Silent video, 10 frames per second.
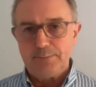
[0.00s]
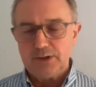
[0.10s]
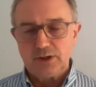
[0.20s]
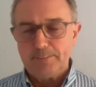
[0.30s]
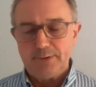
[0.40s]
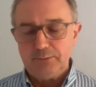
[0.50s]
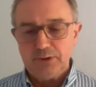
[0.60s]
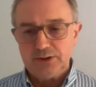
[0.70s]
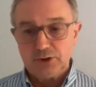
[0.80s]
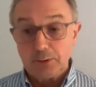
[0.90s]

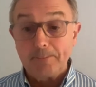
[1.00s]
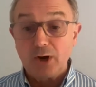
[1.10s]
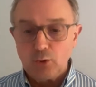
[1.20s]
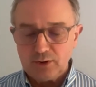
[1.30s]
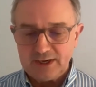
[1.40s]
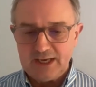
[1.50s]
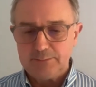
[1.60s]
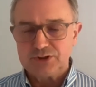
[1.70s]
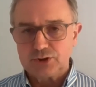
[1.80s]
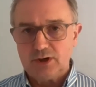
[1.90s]
component
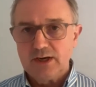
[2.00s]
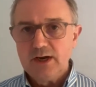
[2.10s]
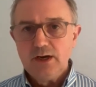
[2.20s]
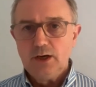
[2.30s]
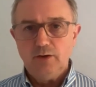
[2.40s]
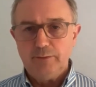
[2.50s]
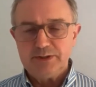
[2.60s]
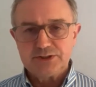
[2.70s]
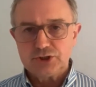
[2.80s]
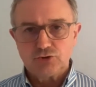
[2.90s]
element, of a
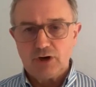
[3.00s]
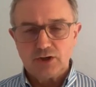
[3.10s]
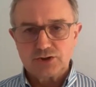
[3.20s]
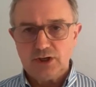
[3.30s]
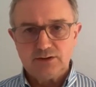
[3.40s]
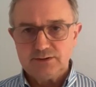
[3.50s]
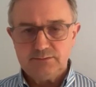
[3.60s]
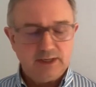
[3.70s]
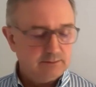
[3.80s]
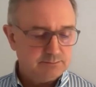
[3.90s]
business structure,
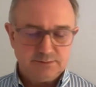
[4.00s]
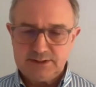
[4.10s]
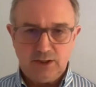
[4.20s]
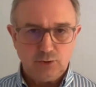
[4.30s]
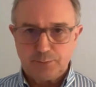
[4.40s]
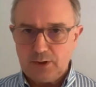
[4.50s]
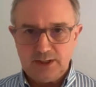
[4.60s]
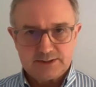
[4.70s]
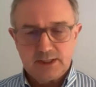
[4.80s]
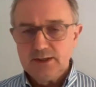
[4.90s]
sales
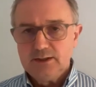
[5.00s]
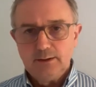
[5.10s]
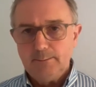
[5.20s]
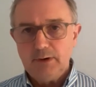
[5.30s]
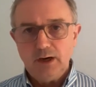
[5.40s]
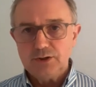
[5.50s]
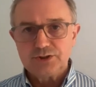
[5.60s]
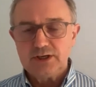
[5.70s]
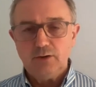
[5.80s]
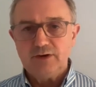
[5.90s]
price,
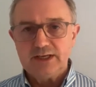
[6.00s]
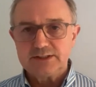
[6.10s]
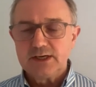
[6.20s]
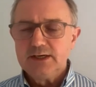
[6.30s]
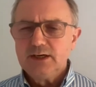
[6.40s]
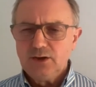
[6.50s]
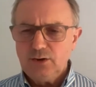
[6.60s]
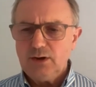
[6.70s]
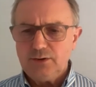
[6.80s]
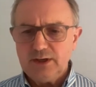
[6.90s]
margin, overheads.
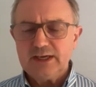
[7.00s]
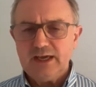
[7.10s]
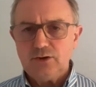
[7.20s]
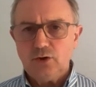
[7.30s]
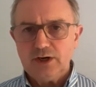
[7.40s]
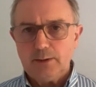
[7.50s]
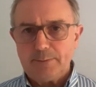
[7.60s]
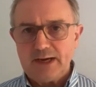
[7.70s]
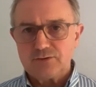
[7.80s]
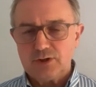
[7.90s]
And again, not in a
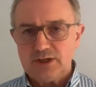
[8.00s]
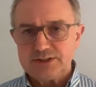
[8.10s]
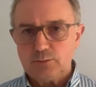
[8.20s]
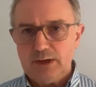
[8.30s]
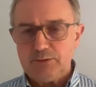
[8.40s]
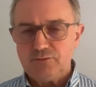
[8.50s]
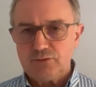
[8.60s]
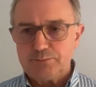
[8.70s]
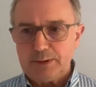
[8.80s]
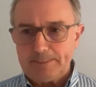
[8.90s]
patronizing way,
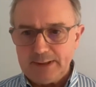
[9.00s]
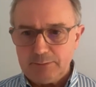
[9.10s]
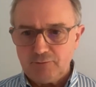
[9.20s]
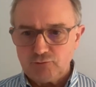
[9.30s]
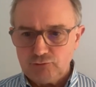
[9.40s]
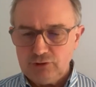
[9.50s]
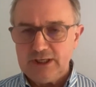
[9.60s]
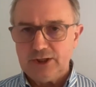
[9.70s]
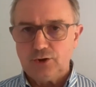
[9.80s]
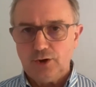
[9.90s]
but people have
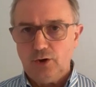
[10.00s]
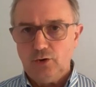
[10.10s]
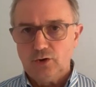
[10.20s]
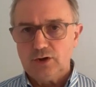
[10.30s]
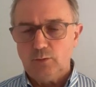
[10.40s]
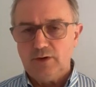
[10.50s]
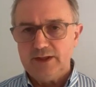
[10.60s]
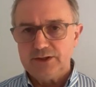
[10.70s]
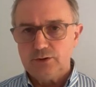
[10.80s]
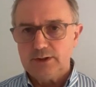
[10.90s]
really got to look at what
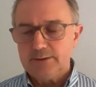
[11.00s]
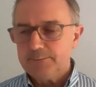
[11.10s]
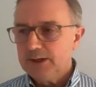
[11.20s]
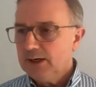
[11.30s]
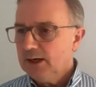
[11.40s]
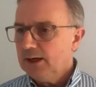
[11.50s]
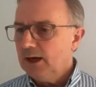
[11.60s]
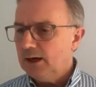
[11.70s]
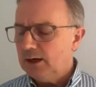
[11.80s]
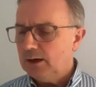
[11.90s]
they're
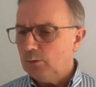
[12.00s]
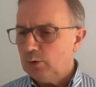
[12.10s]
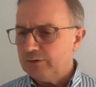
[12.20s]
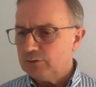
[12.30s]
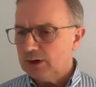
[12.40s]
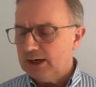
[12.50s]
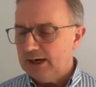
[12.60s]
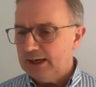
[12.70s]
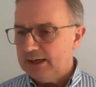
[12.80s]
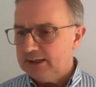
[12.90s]
doing. We've got a
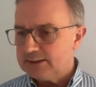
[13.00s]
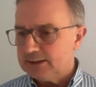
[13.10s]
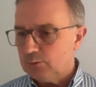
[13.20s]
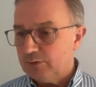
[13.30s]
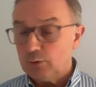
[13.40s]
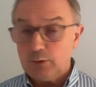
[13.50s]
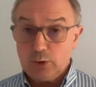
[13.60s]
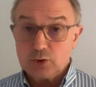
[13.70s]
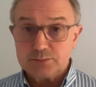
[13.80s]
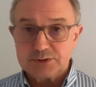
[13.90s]
lady, we've
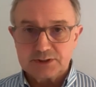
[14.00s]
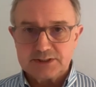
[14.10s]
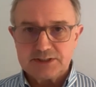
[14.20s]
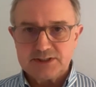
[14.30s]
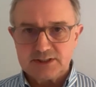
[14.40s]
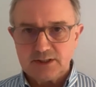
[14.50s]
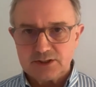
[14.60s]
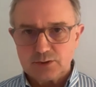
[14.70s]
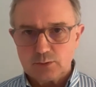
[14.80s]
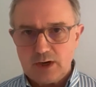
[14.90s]
got some successes in
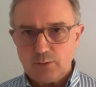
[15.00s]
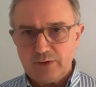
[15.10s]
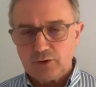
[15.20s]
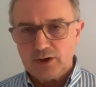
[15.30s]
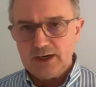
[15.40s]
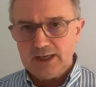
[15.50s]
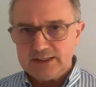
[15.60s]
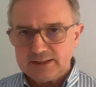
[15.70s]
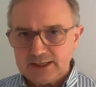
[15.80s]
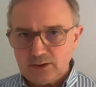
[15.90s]
this as well. We've got a
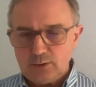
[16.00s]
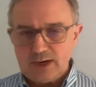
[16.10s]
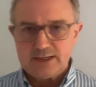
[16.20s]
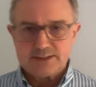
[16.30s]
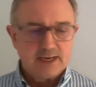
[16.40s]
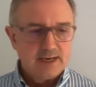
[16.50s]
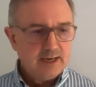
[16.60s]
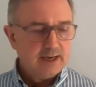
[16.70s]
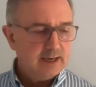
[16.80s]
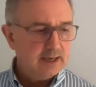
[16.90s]
lady there who has
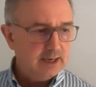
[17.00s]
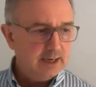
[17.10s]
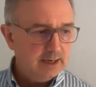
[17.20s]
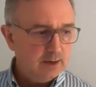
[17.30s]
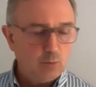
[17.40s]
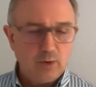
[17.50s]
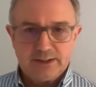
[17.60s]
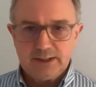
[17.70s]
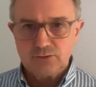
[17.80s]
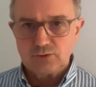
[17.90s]
a
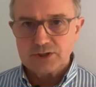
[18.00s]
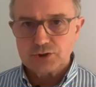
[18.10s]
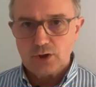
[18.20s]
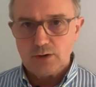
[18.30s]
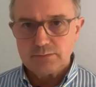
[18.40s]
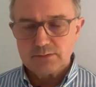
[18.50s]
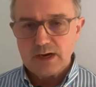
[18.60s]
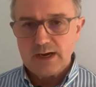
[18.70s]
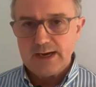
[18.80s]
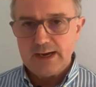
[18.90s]
wedding dress shop,
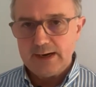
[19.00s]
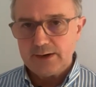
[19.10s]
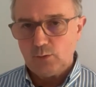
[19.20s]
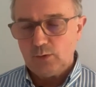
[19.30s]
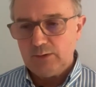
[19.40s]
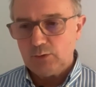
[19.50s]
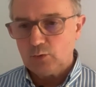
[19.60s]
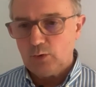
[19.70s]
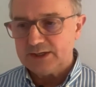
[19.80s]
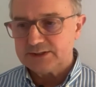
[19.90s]
and we were
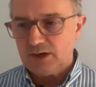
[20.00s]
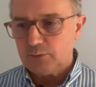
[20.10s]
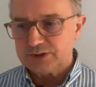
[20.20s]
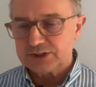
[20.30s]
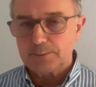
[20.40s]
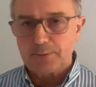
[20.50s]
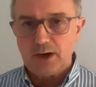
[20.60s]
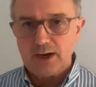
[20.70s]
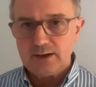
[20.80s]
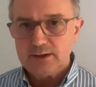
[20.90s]
quite tough with the
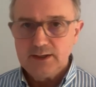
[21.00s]
supplier